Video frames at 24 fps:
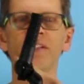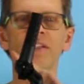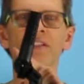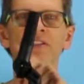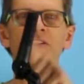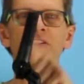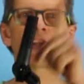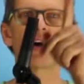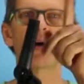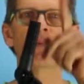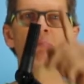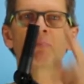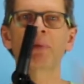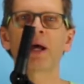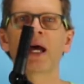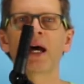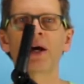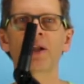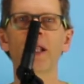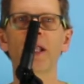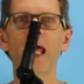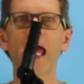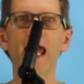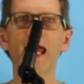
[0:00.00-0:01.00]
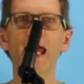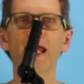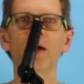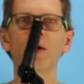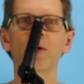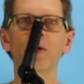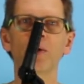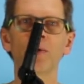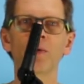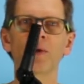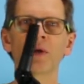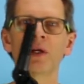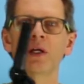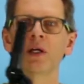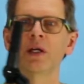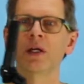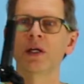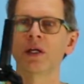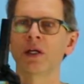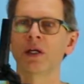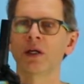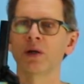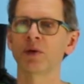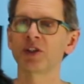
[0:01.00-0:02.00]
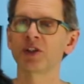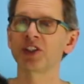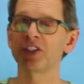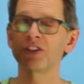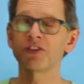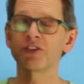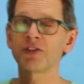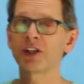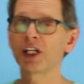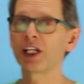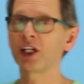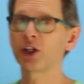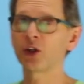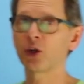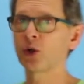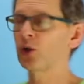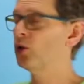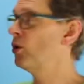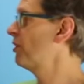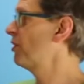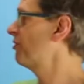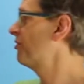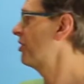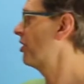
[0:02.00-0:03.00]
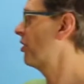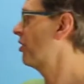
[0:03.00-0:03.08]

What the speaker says: compound angle, which is really cool if you're a